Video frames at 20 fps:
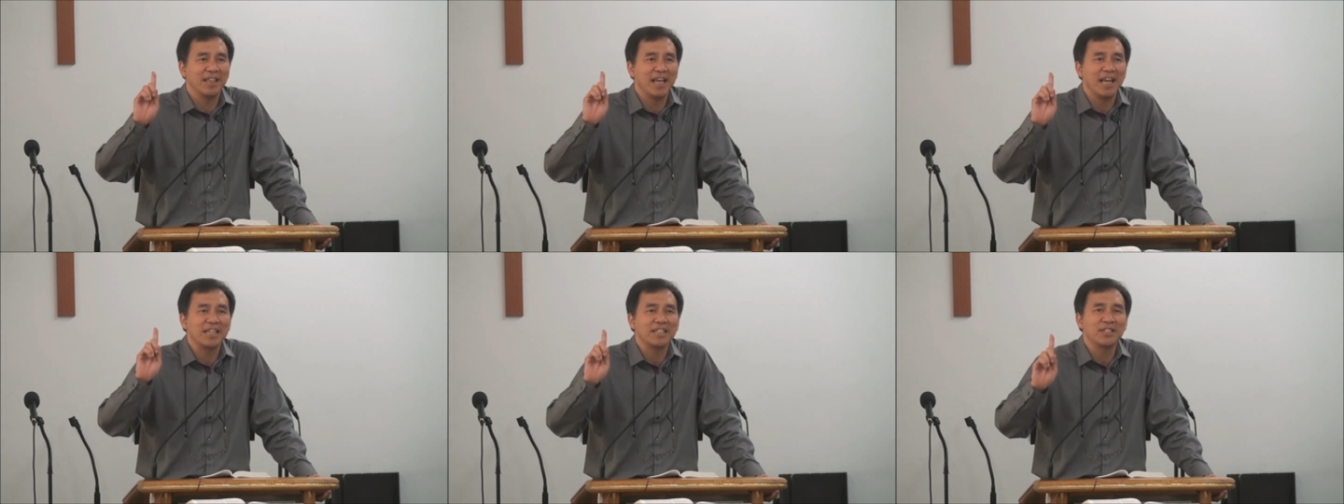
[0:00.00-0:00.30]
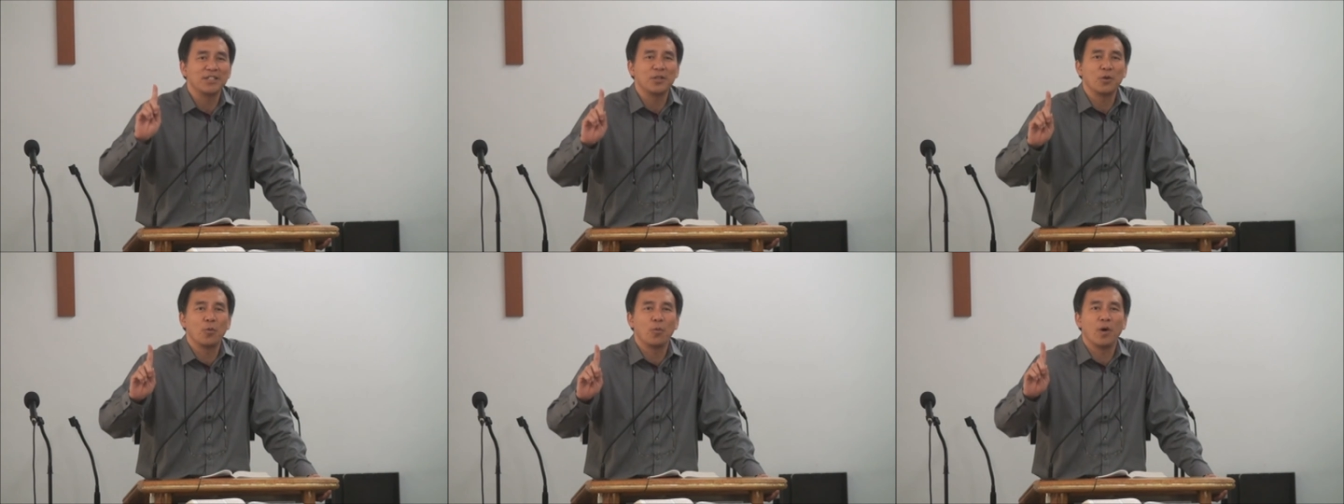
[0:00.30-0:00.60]

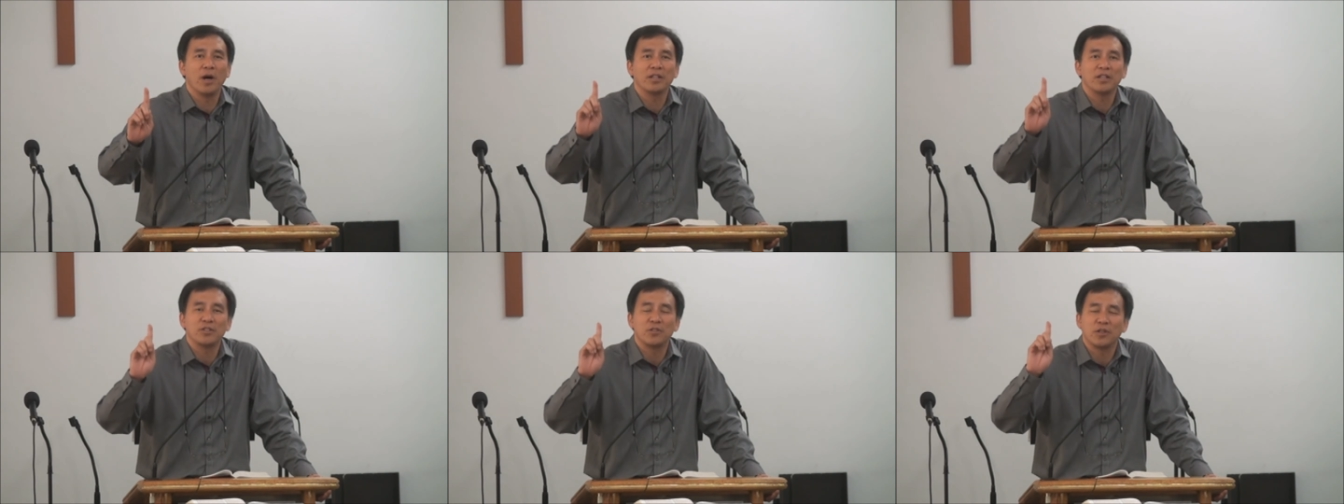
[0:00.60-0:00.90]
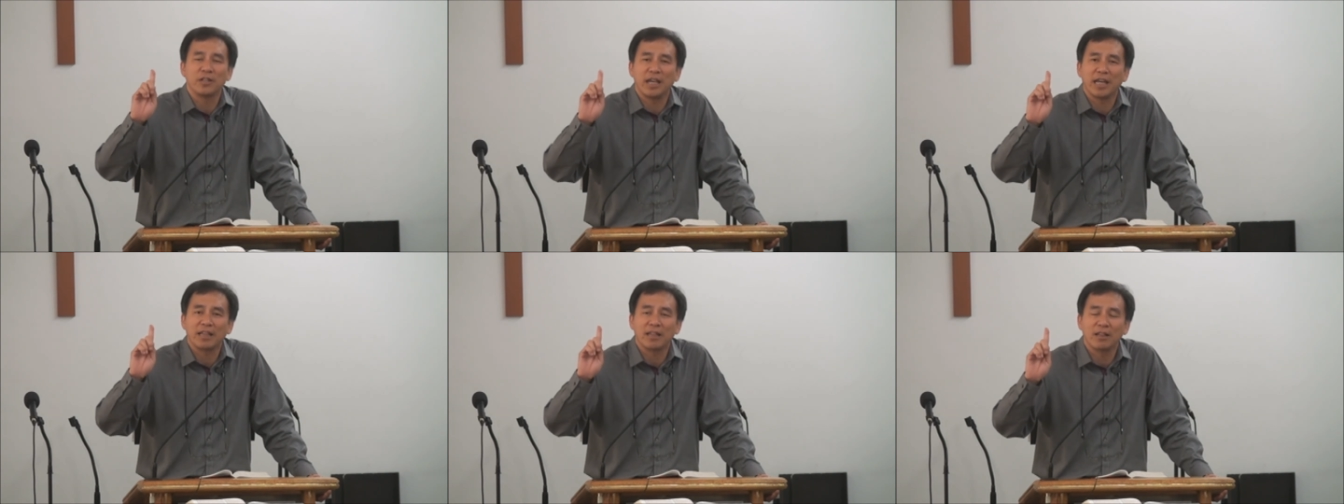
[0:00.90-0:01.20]
lest you want
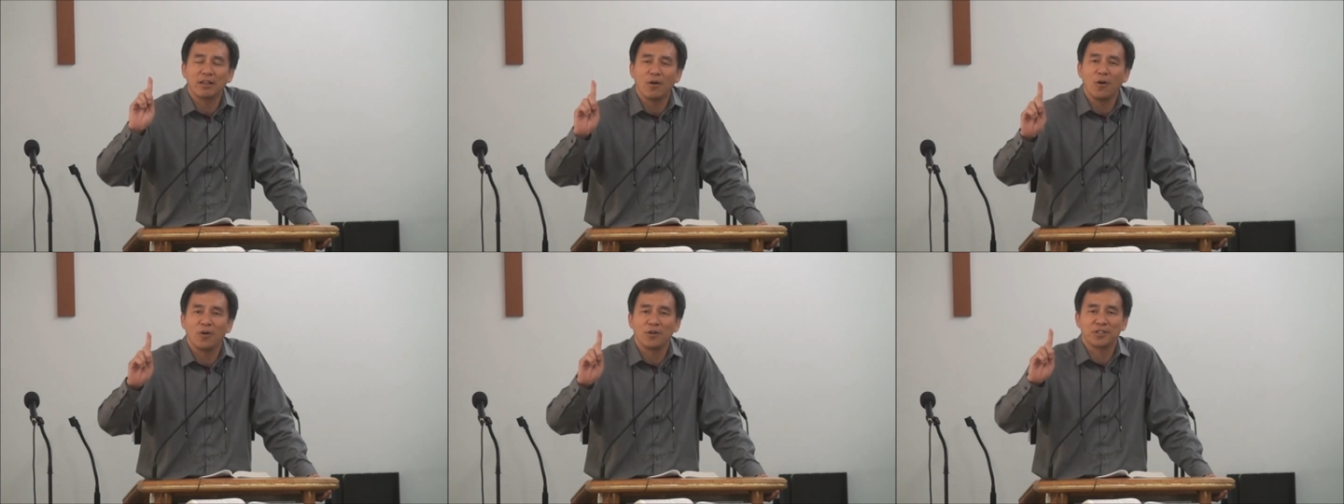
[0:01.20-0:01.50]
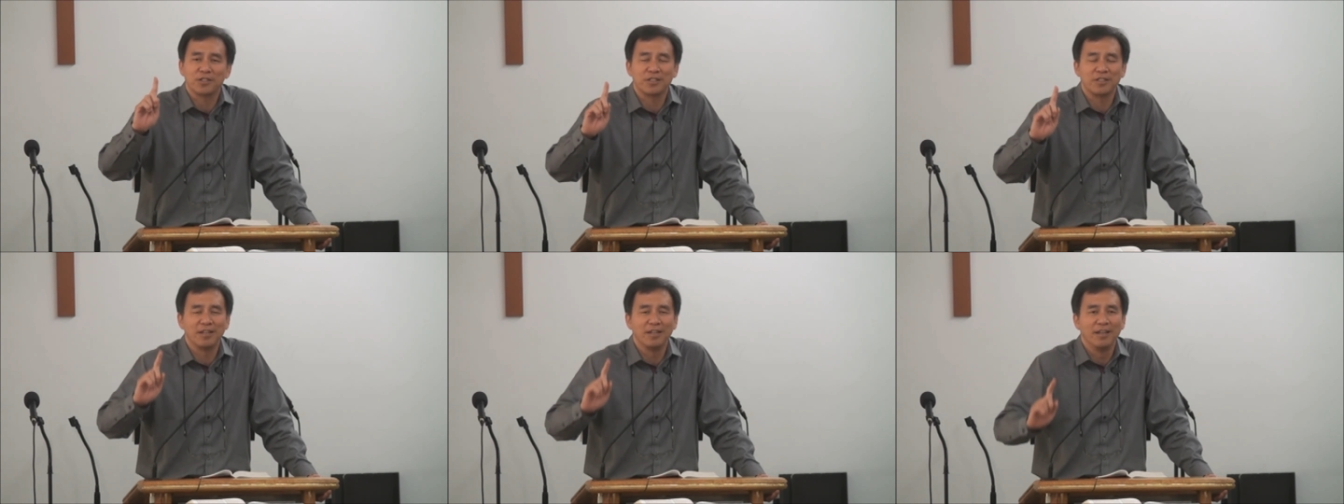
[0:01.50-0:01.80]
to get
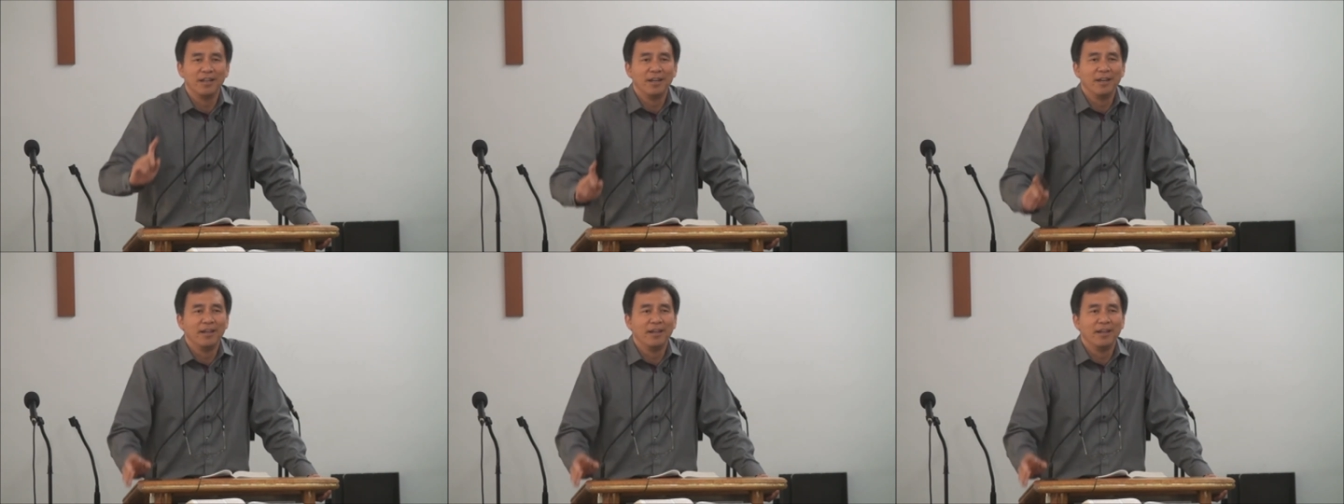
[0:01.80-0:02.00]
lost